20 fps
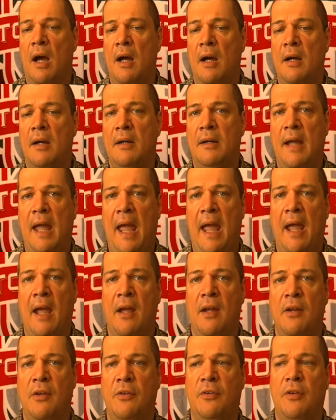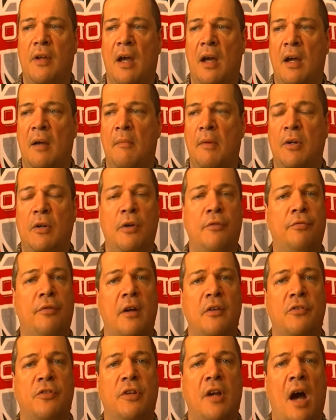And my good
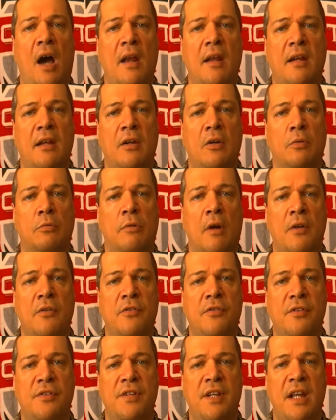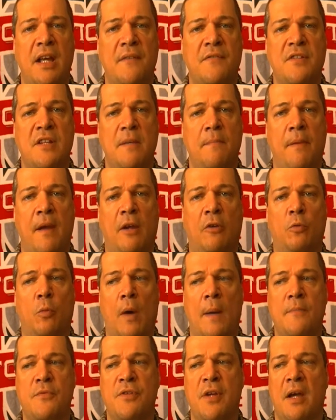friend Scotty, who runs the TFC Picks
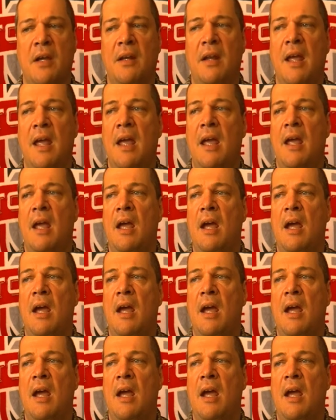website,